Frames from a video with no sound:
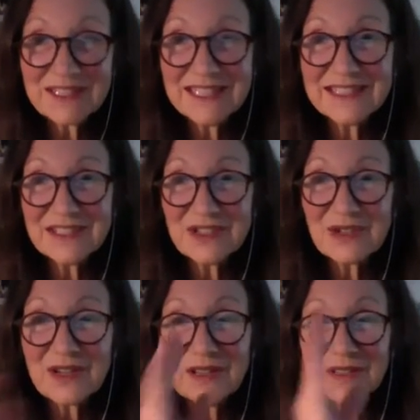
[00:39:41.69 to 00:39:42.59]
end
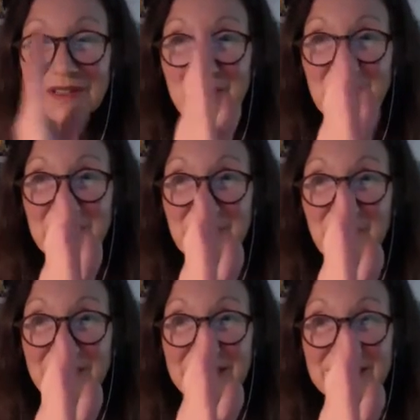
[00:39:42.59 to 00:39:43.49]
strong, and put
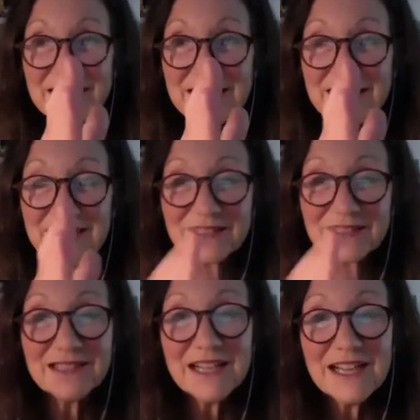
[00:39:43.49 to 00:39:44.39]
one in the center.